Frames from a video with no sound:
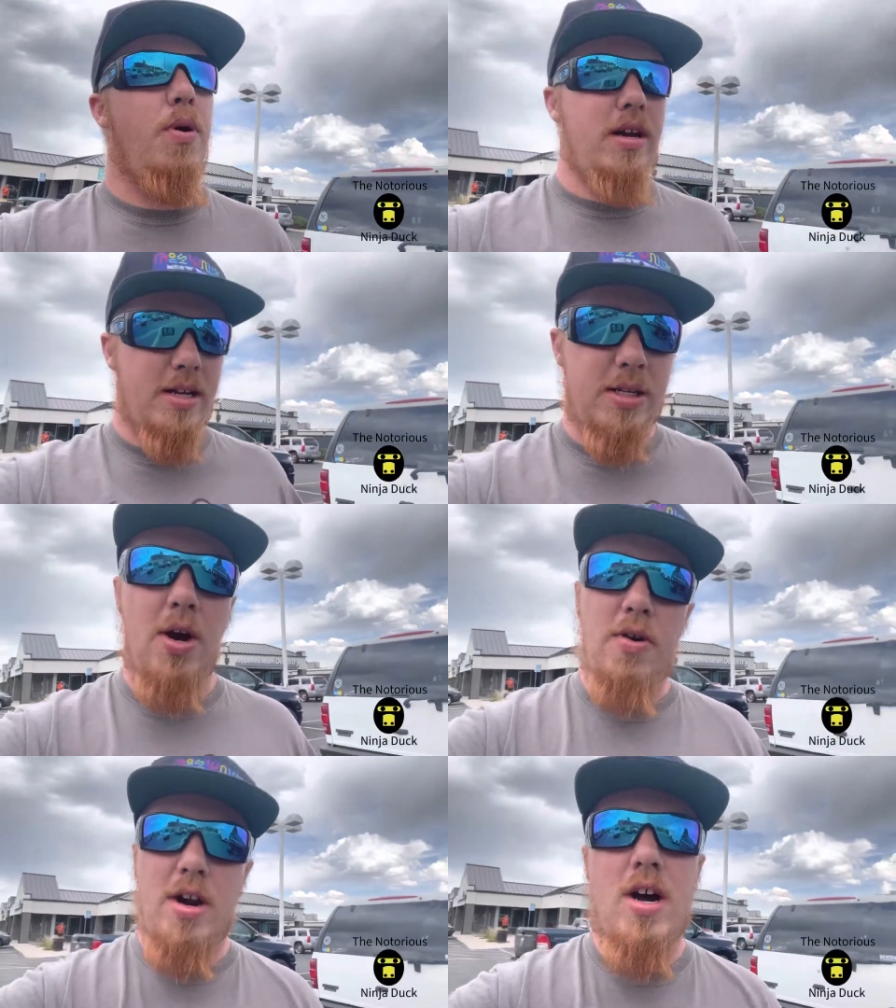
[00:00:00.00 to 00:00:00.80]
What is
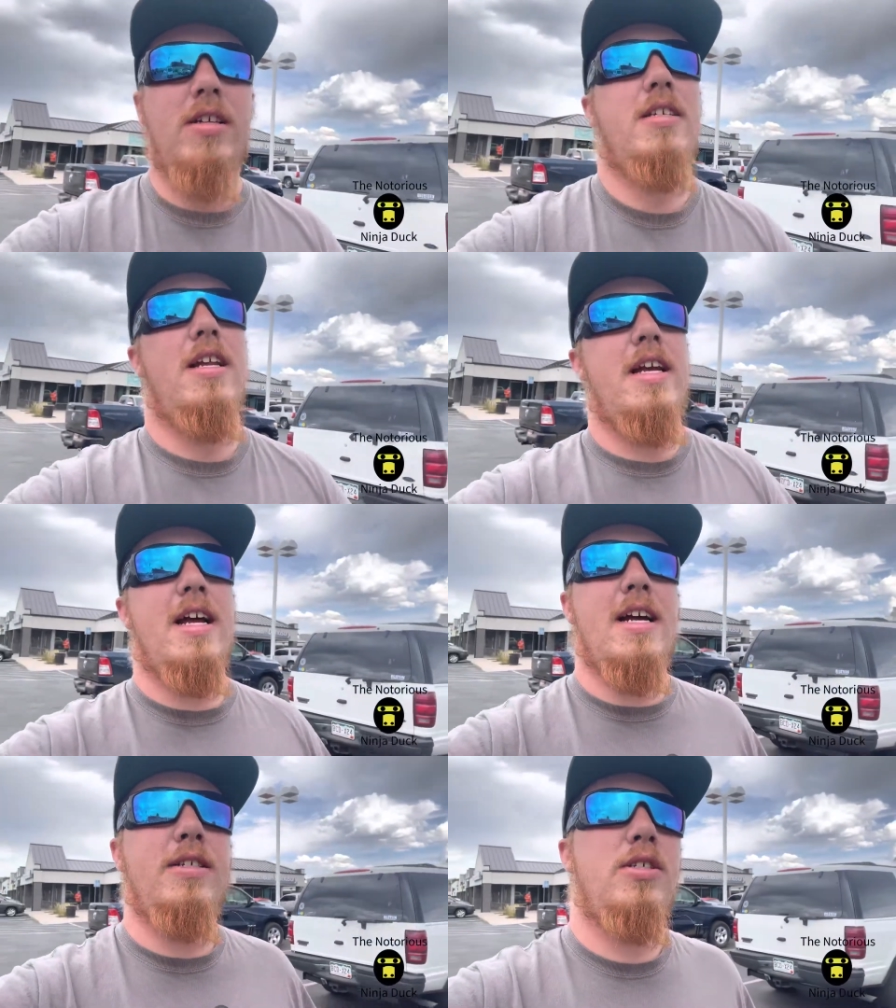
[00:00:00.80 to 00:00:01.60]
going on today
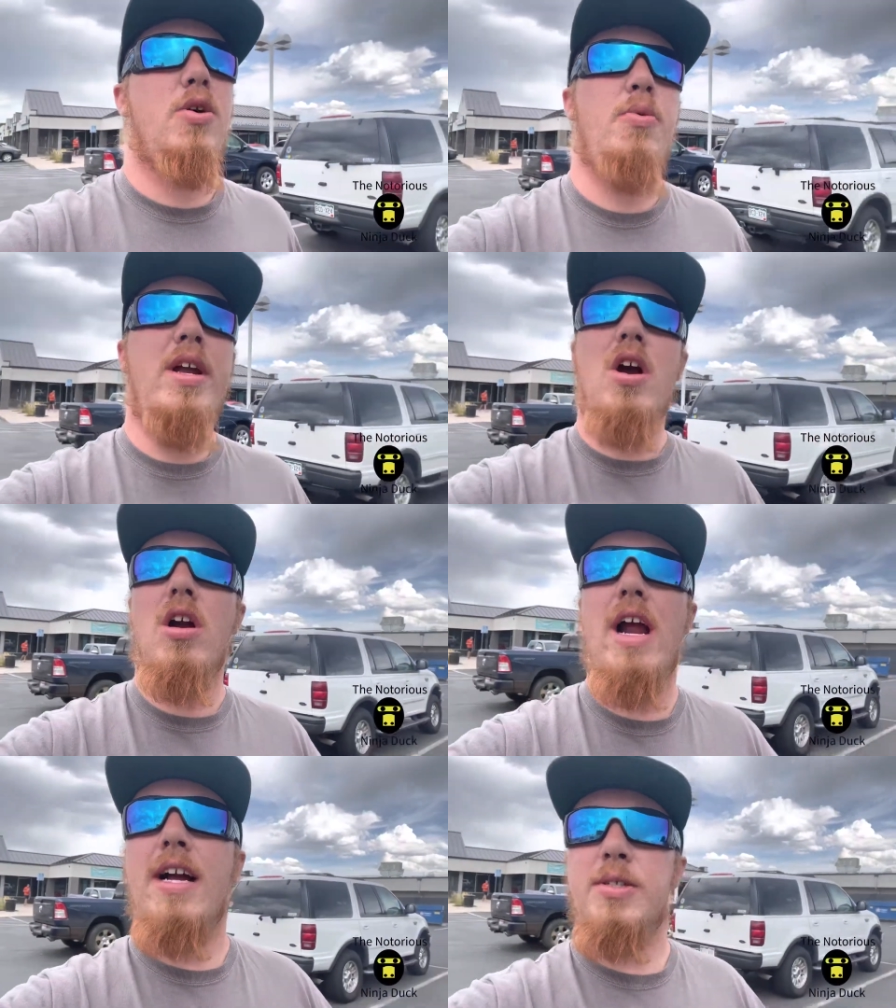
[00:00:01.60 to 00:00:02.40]
guys? So we
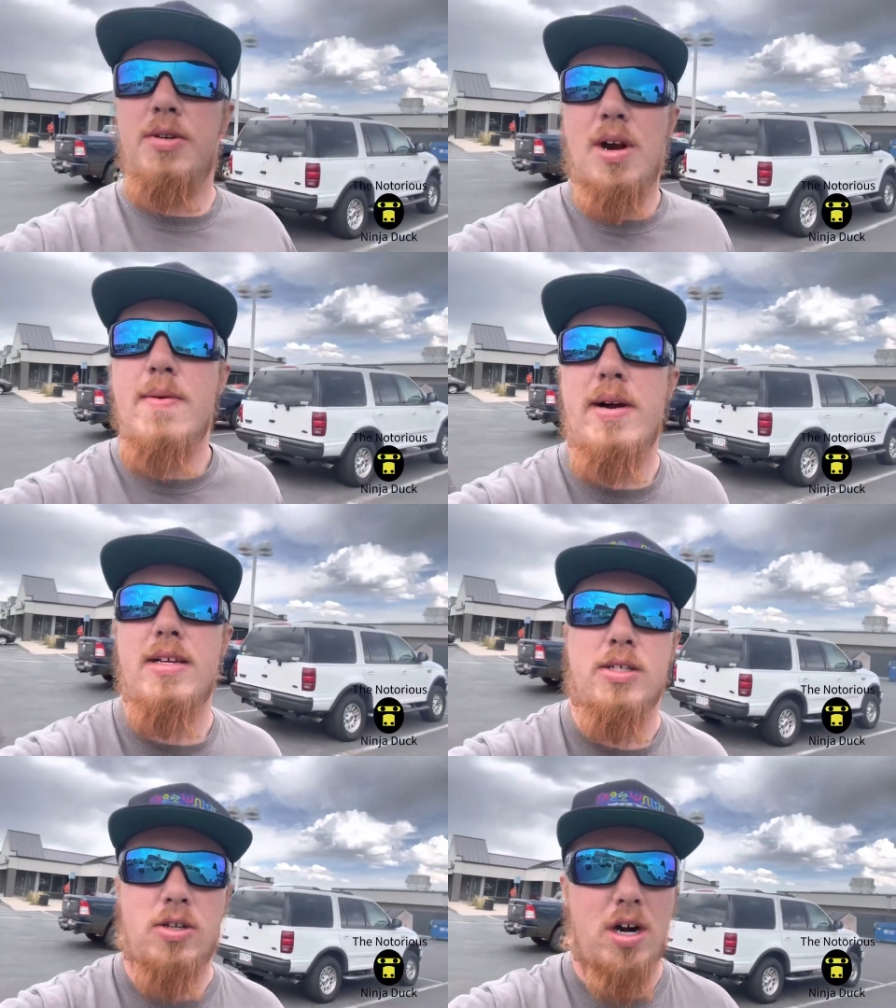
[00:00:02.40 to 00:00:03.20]
are actually right by a
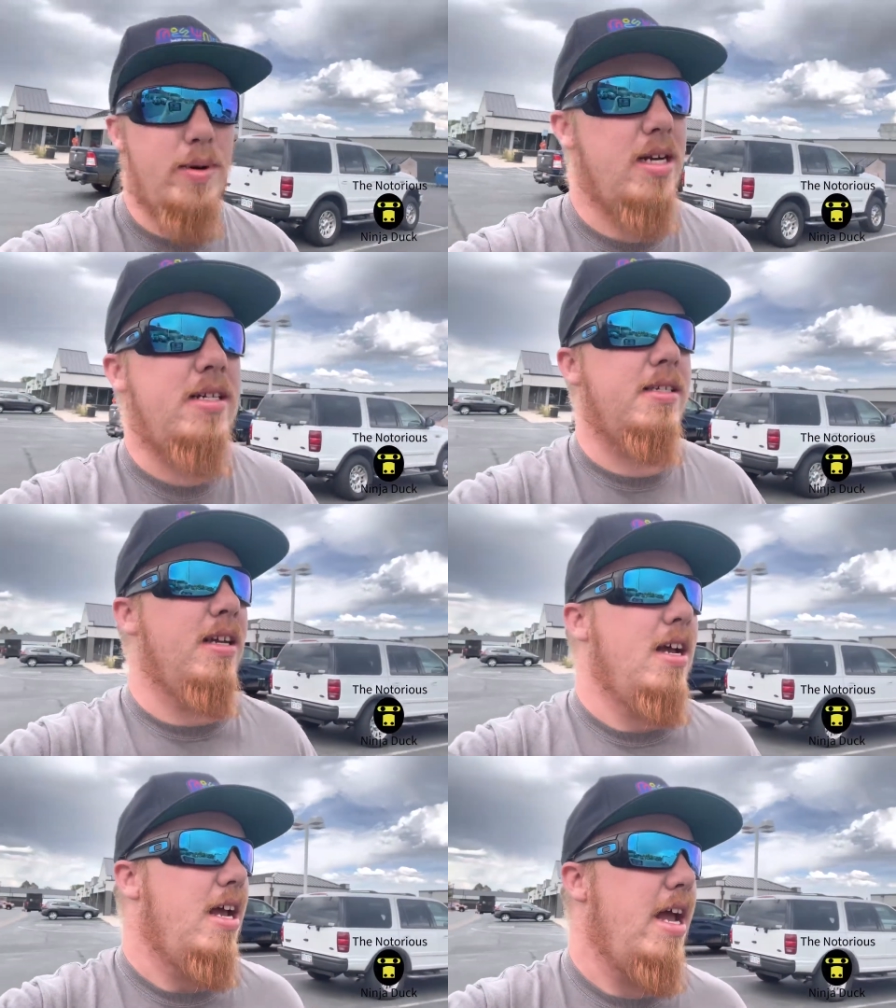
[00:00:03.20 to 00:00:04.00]
Starbucks
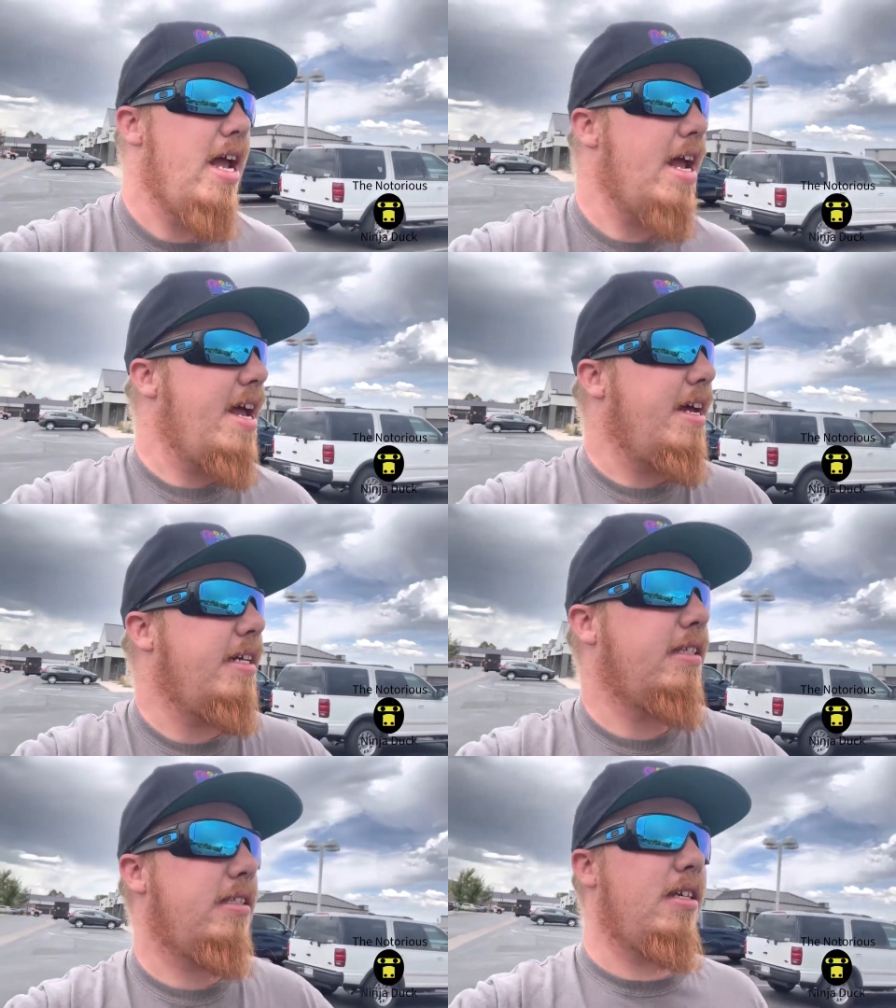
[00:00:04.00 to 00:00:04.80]

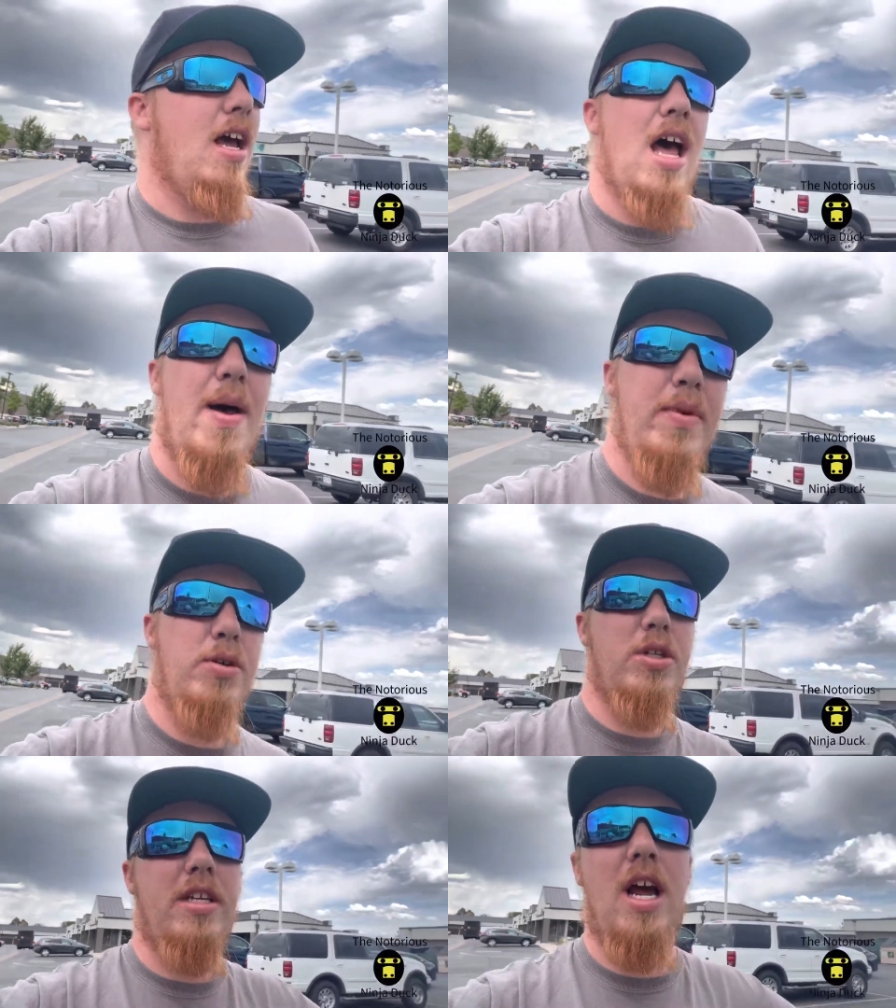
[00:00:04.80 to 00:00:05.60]
and I'm
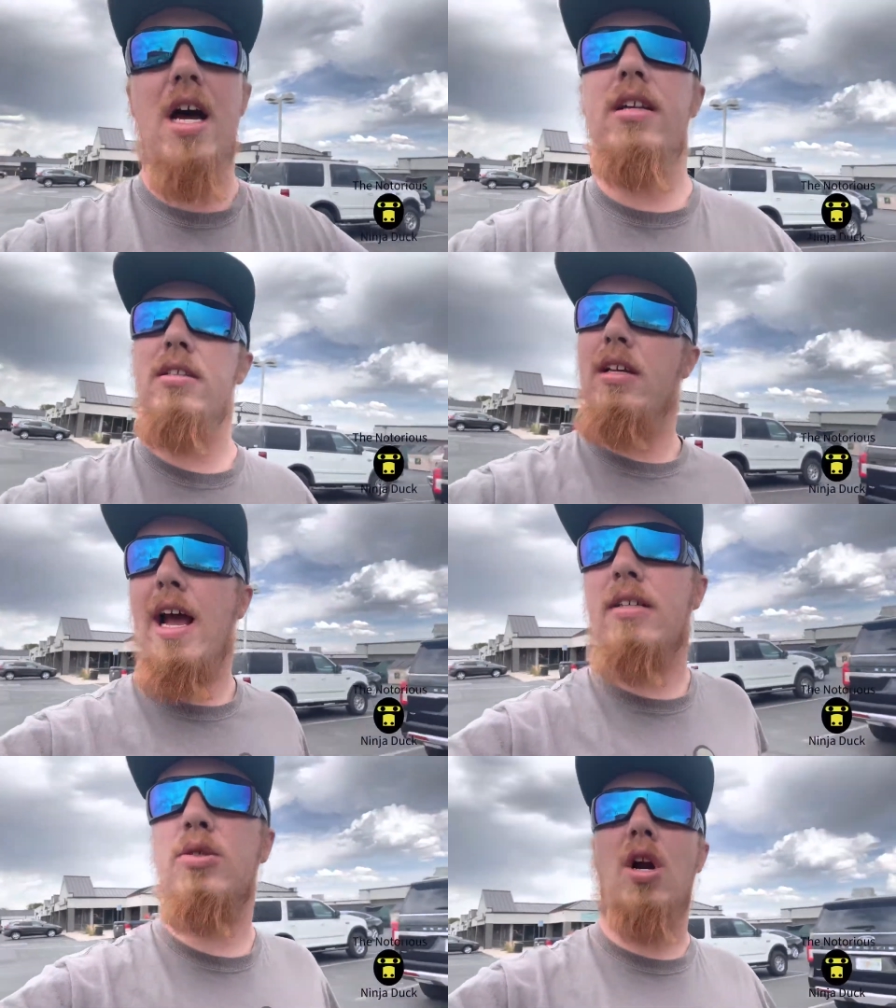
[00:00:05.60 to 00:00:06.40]
usually not
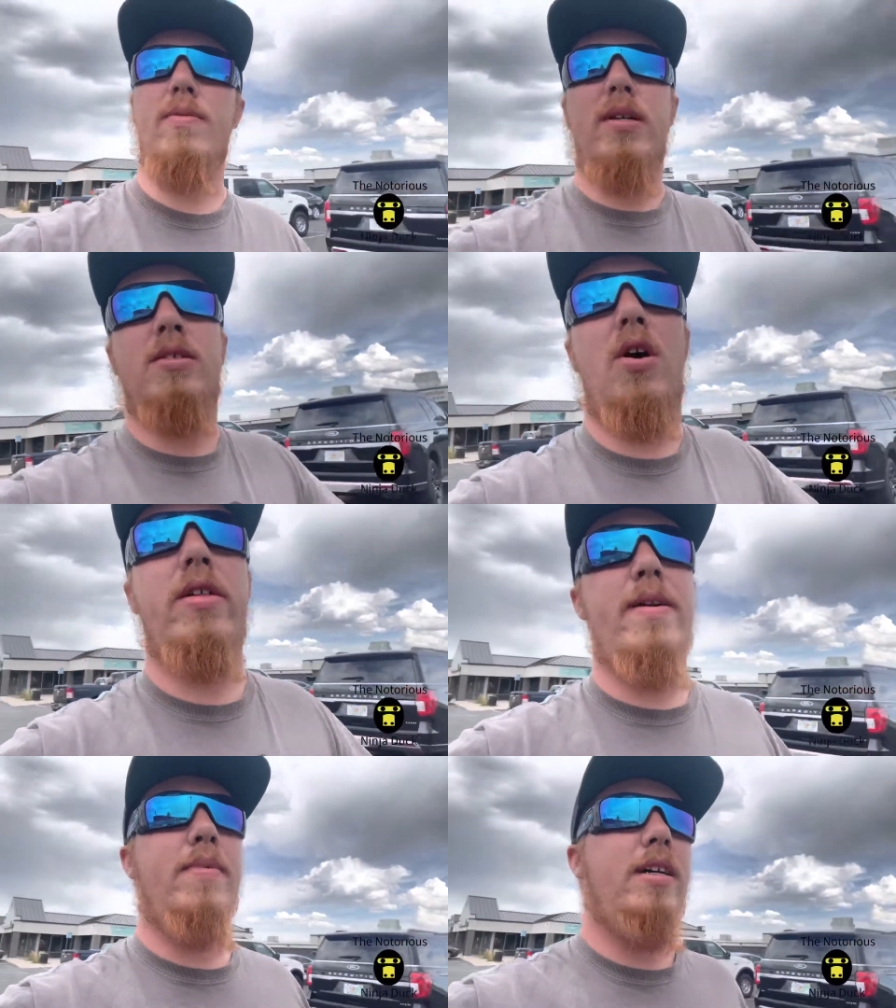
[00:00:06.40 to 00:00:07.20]
at Starbucks all
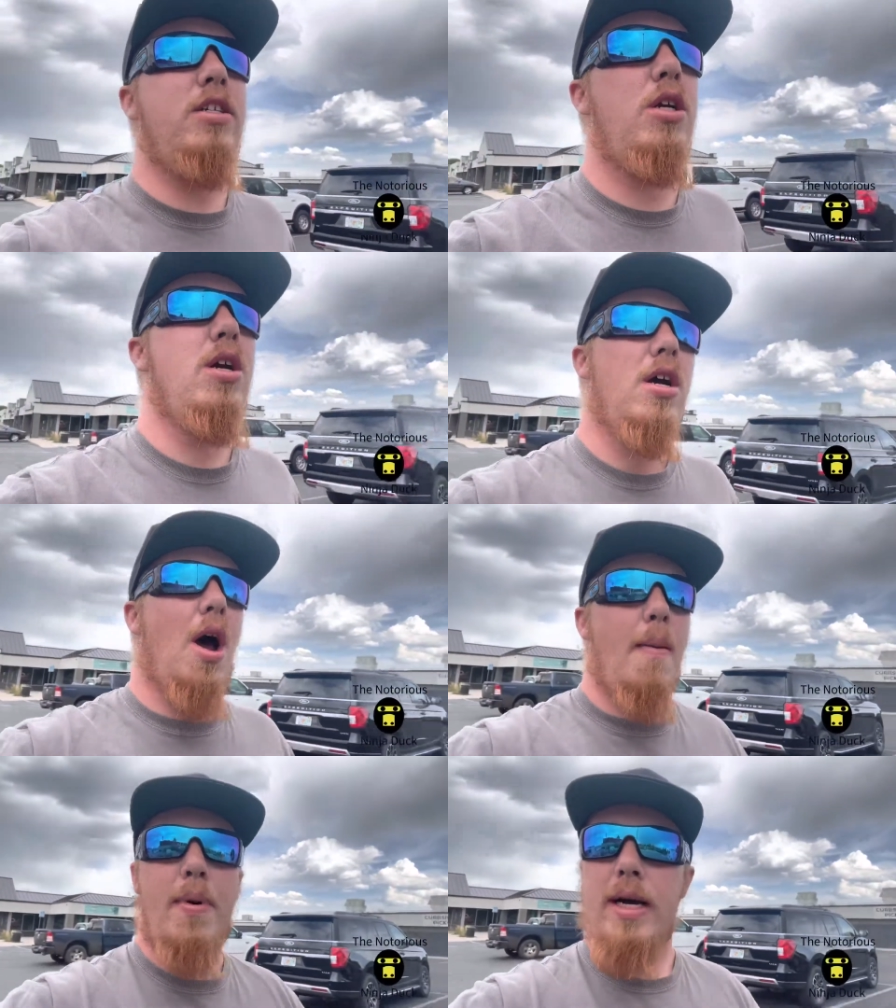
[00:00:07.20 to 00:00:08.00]
that much,
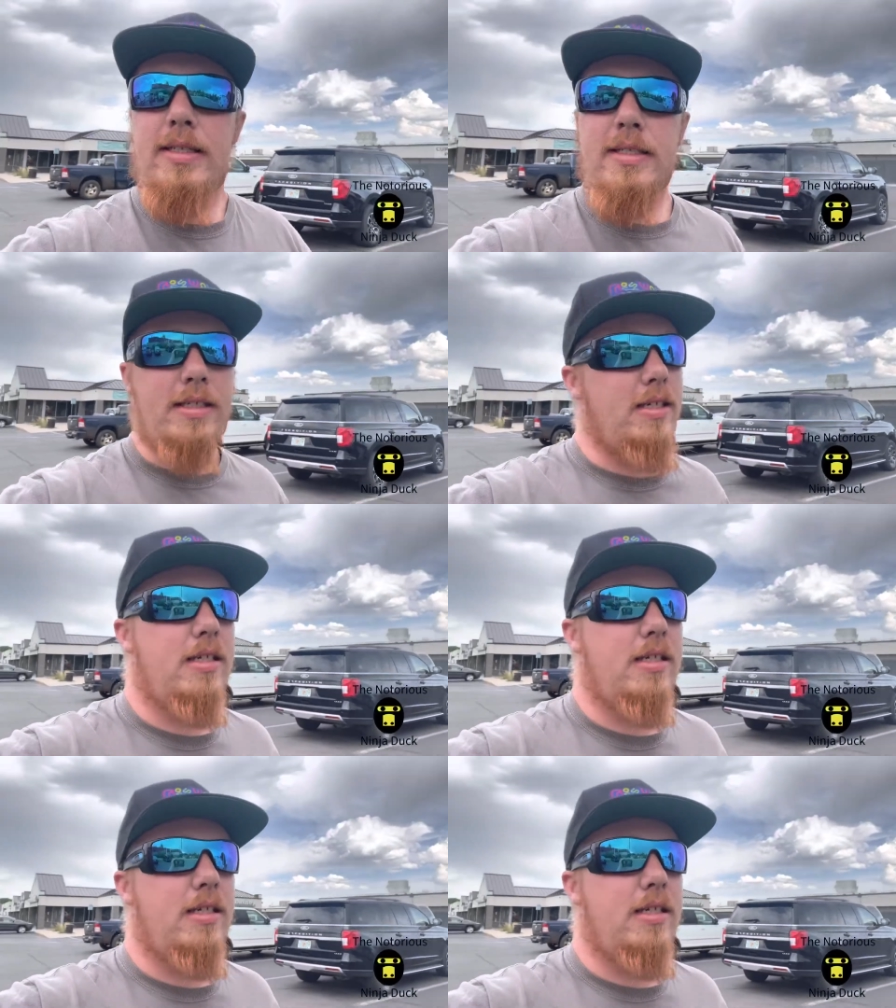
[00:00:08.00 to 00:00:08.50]
but